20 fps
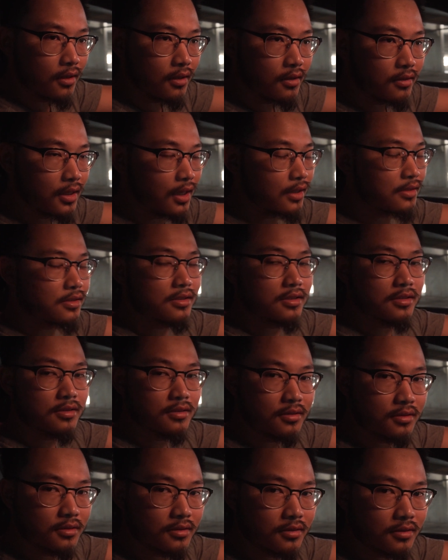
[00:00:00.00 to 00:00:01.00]
Yes.
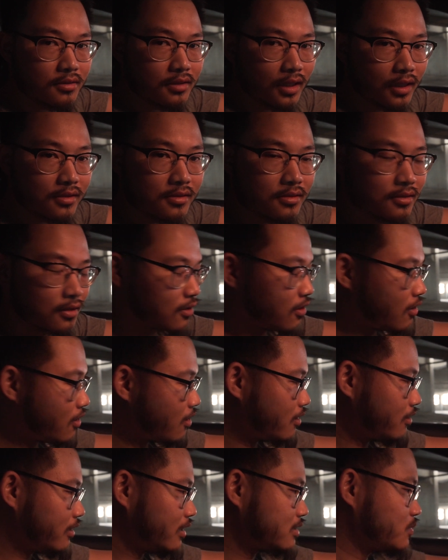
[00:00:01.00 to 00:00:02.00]
The
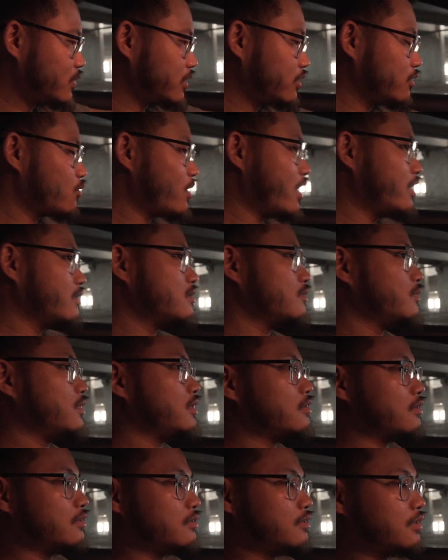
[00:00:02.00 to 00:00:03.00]
car has been great to
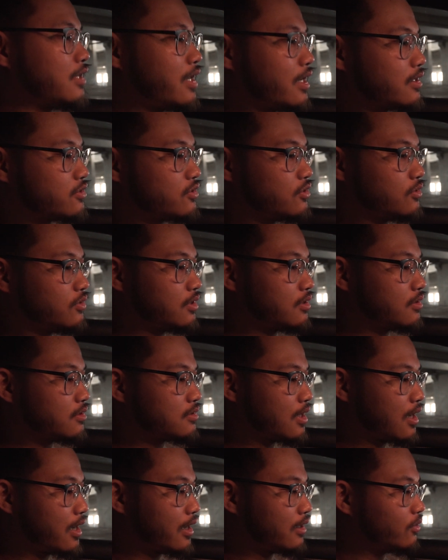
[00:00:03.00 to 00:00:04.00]
me the last 2
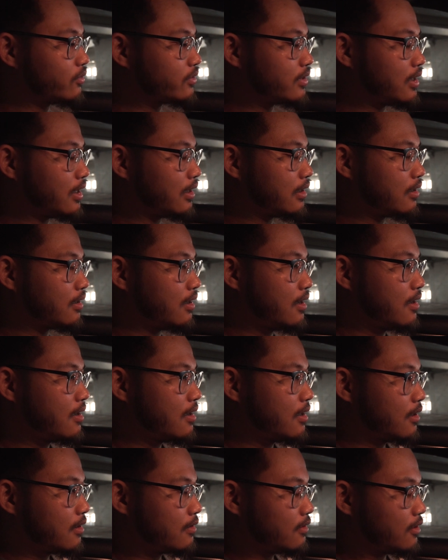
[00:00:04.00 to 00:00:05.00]
years. I don't think
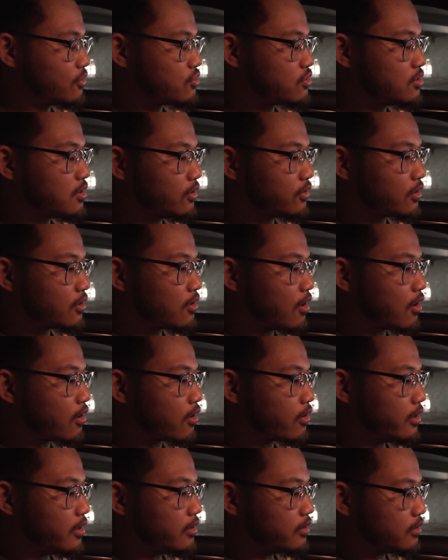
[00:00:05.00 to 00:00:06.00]
there's another
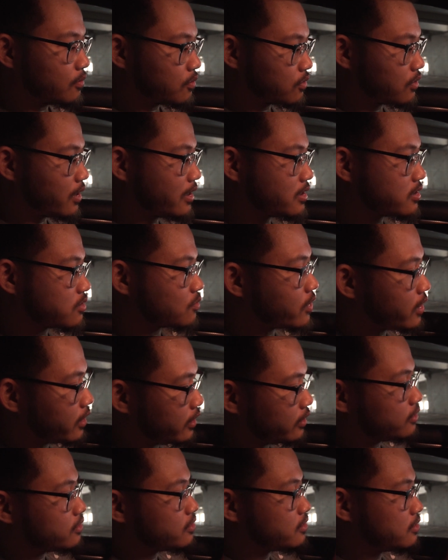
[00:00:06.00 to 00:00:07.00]
car in the price
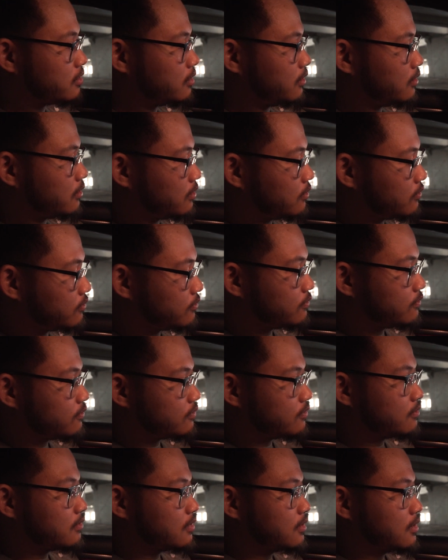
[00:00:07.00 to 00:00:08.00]
range of
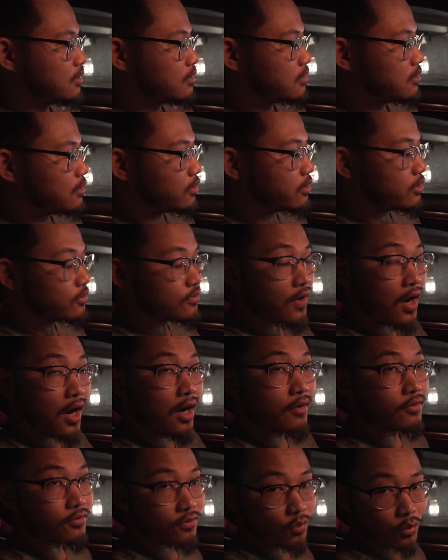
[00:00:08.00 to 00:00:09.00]

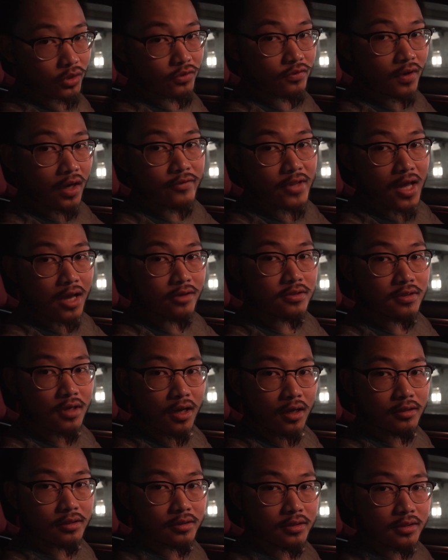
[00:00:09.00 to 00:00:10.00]
$35,000 to
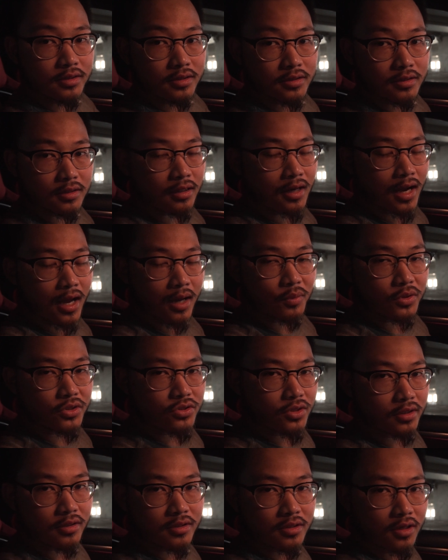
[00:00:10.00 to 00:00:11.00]
$45,000 that I would
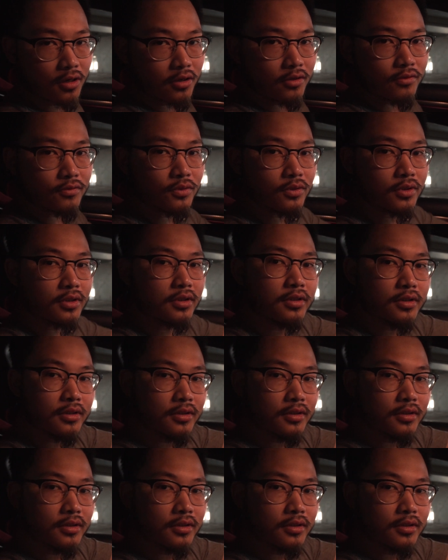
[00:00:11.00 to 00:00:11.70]
trade this car in for.